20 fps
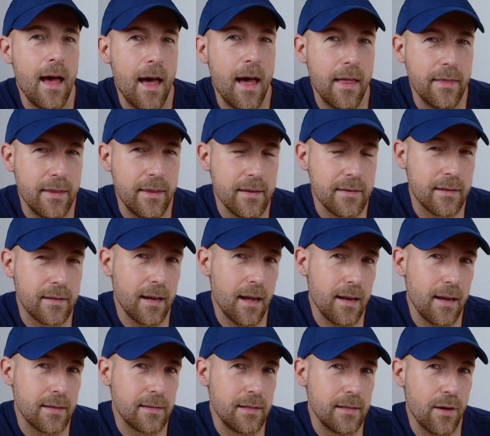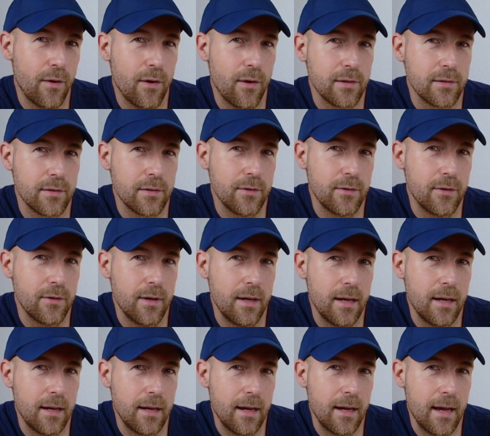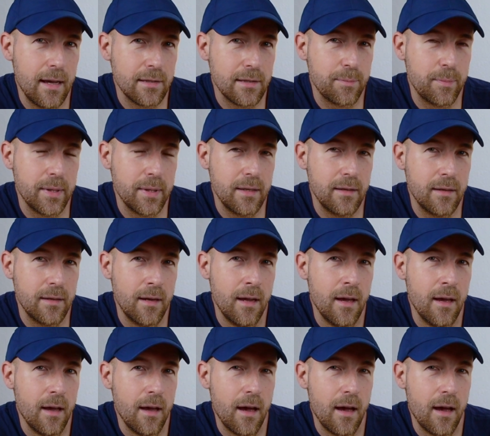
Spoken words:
And this galaxy also has been